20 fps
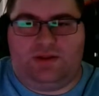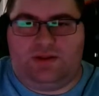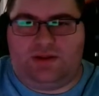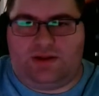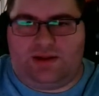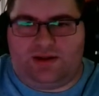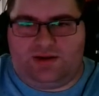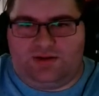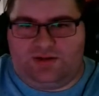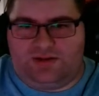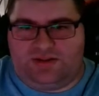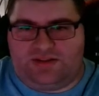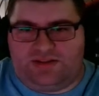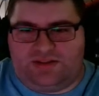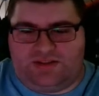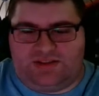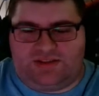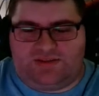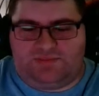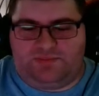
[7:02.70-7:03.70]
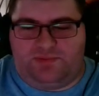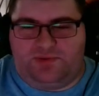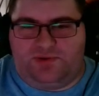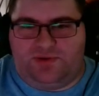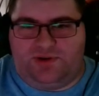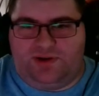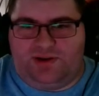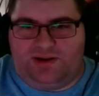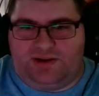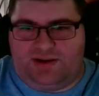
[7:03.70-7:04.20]
I know this is
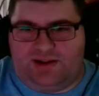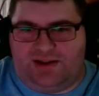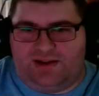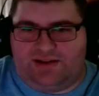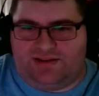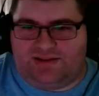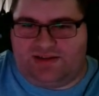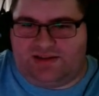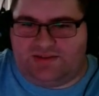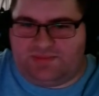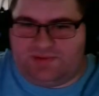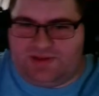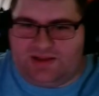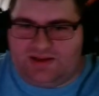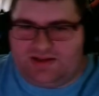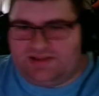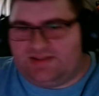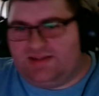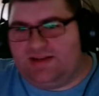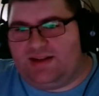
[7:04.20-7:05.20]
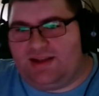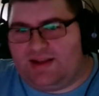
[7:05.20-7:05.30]
boring content, but like I said,